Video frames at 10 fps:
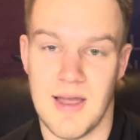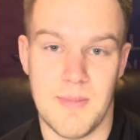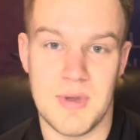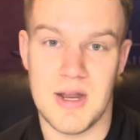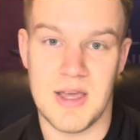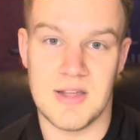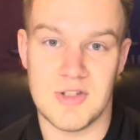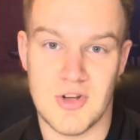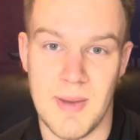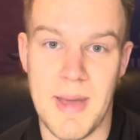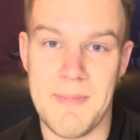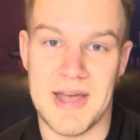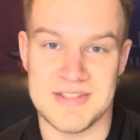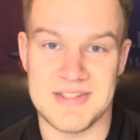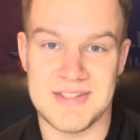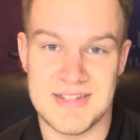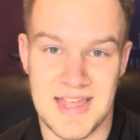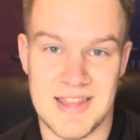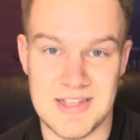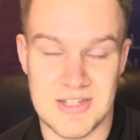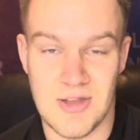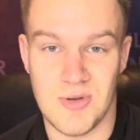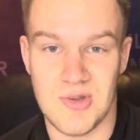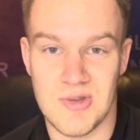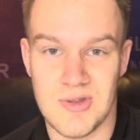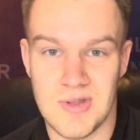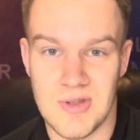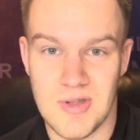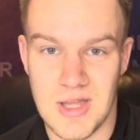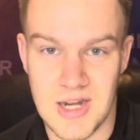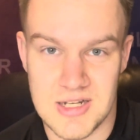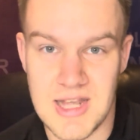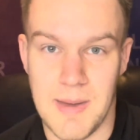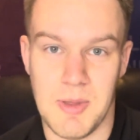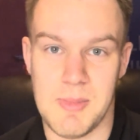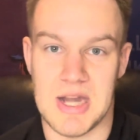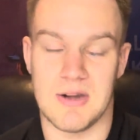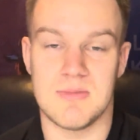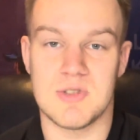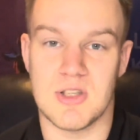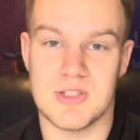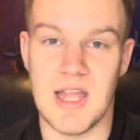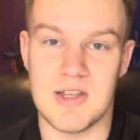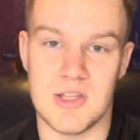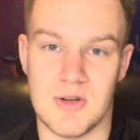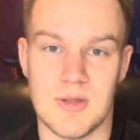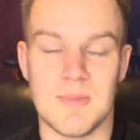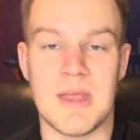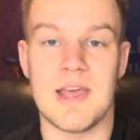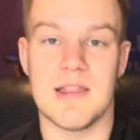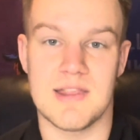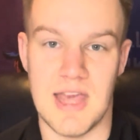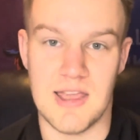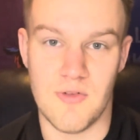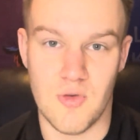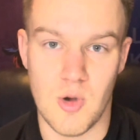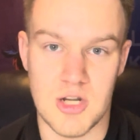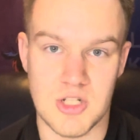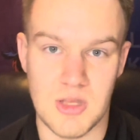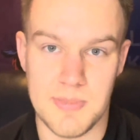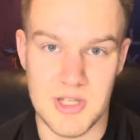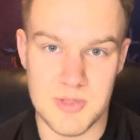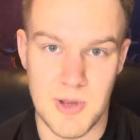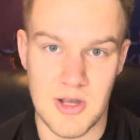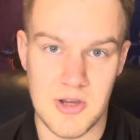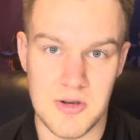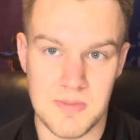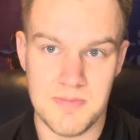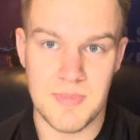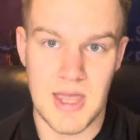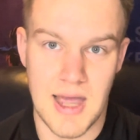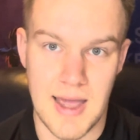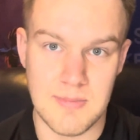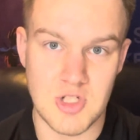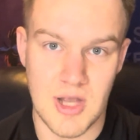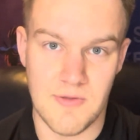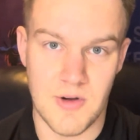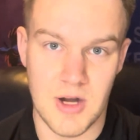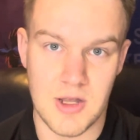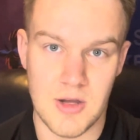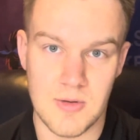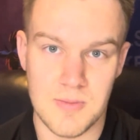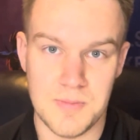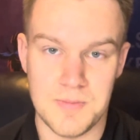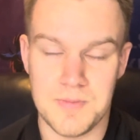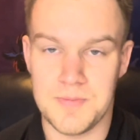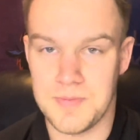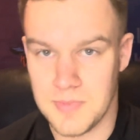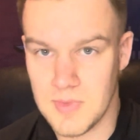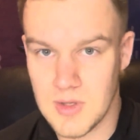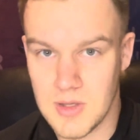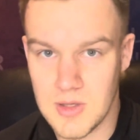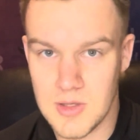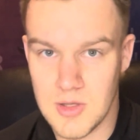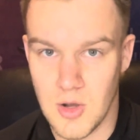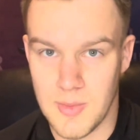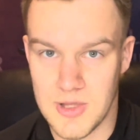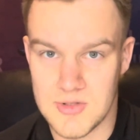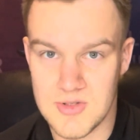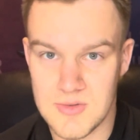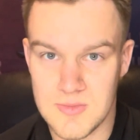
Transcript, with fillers: I'm gonna try my best to get this out in a timely manner. So stay tuned. Thank you for watching the Bills Bunker. I'm Jake Varco. Go Bills.